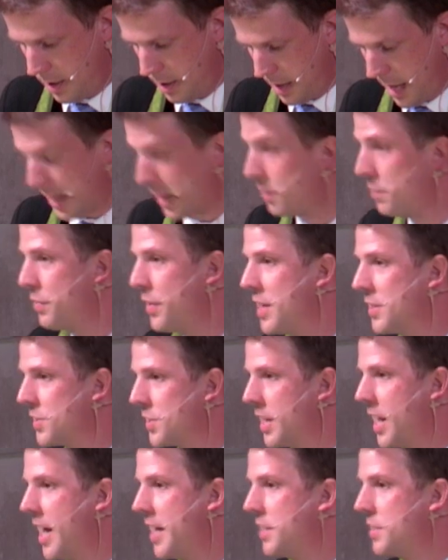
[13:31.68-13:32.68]
I confess
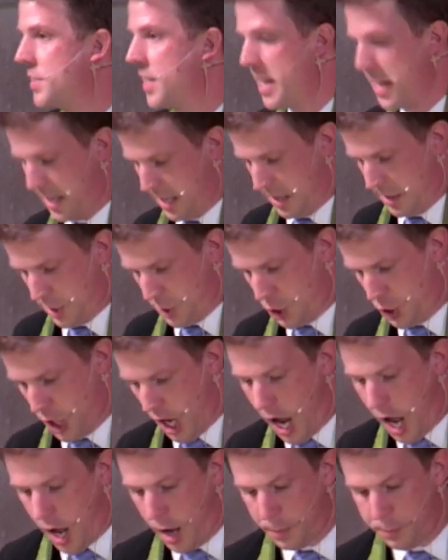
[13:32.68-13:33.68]
that I had taken the
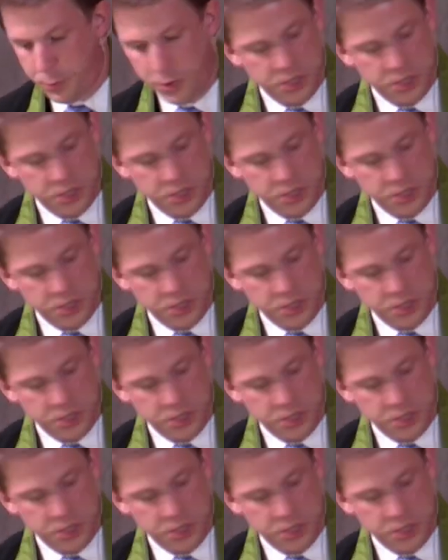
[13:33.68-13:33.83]
job,